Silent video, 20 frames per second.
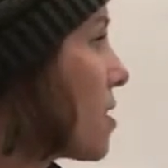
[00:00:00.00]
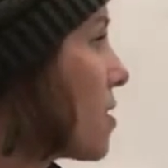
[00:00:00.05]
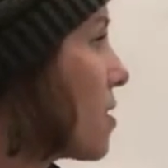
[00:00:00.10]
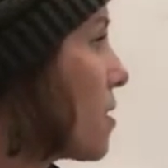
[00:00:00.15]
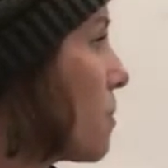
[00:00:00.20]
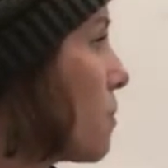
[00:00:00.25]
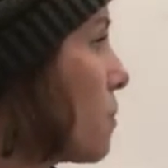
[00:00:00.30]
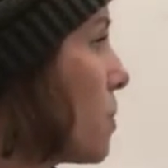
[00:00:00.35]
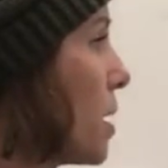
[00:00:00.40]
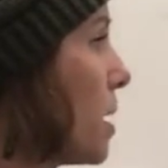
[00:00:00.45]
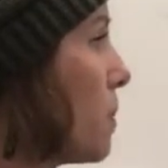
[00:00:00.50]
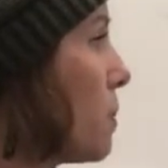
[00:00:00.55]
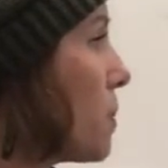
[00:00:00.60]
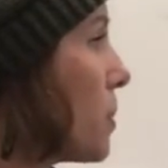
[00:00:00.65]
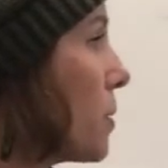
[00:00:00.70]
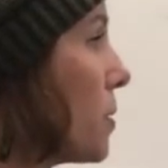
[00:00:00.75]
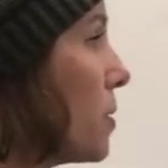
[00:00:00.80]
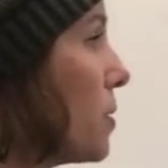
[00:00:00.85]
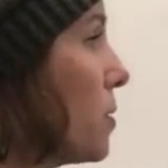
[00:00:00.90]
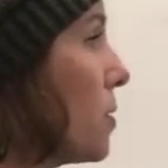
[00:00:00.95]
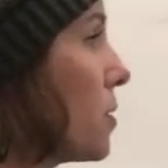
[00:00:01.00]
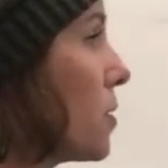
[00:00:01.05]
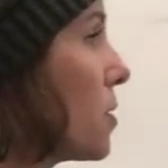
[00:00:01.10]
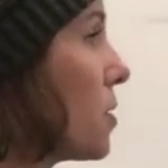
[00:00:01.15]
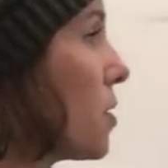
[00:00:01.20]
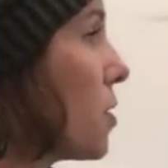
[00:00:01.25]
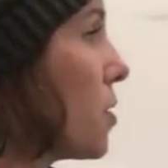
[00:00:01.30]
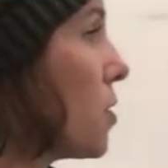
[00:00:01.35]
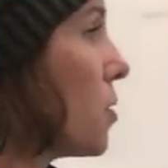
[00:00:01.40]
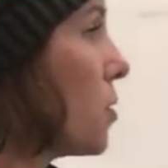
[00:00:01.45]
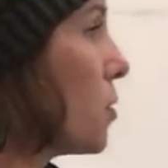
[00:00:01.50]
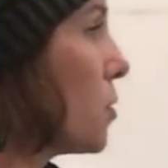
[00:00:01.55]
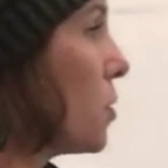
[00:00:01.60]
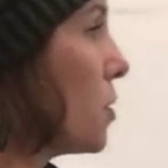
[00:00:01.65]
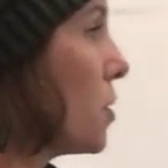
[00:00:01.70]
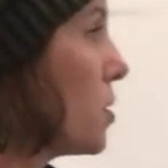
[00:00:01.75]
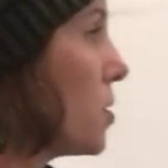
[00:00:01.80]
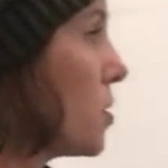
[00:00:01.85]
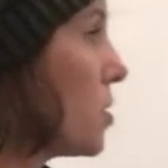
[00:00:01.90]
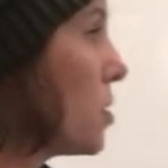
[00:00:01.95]
The people go
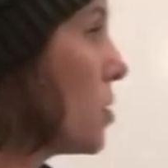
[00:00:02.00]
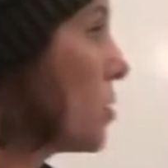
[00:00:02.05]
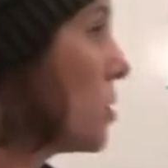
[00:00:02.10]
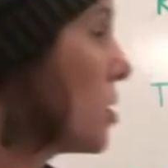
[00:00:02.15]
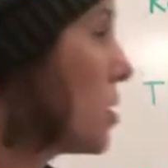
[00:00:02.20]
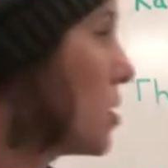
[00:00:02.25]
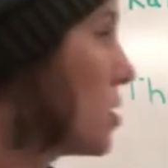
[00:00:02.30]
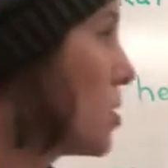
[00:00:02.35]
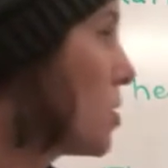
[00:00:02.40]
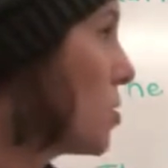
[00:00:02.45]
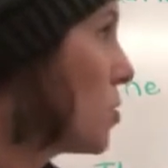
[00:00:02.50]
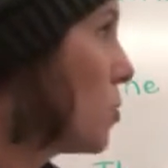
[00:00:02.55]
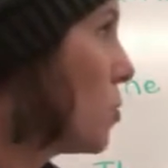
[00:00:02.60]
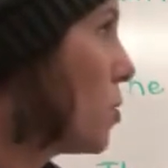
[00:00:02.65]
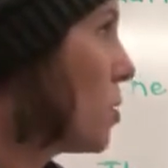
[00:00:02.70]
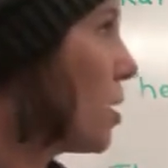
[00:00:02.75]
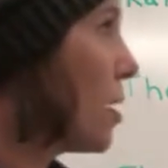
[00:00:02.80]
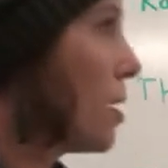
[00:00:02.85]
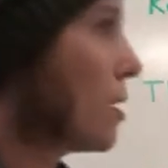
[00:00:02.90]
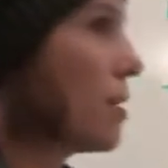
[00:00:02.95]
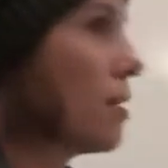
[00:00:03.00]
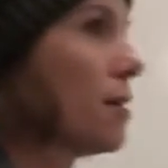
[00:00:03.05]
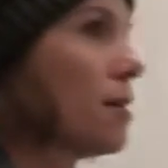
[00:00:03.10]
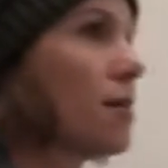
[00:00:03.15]
to the store.